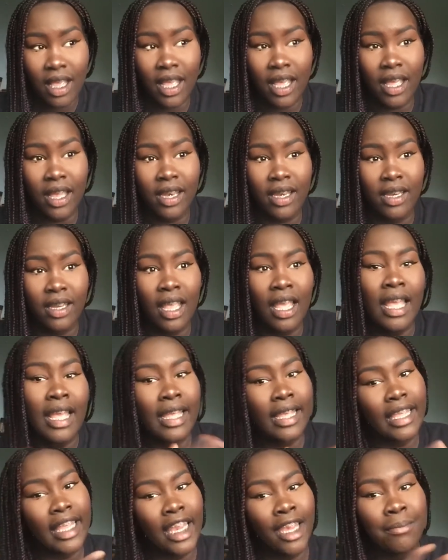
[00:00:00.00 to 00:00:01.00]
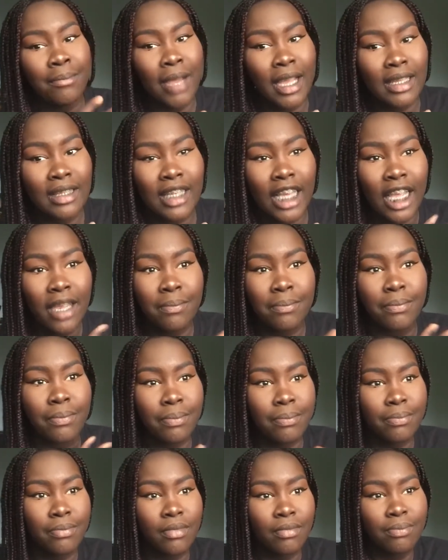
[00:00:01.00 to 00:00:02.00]
and he ain't my type,
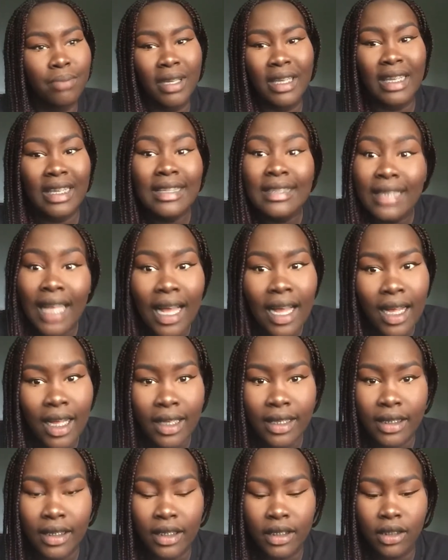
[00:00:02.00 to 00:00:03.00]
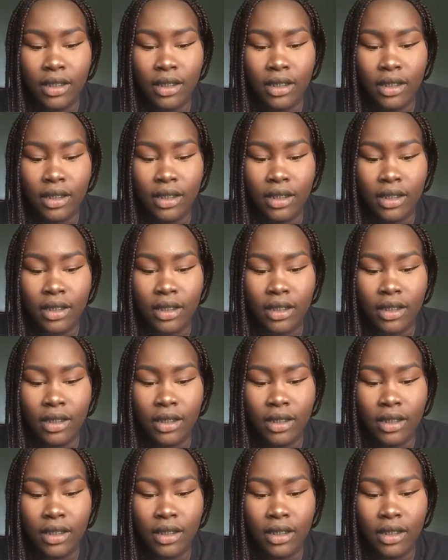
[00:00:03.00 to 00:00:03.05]
but he's not ugly.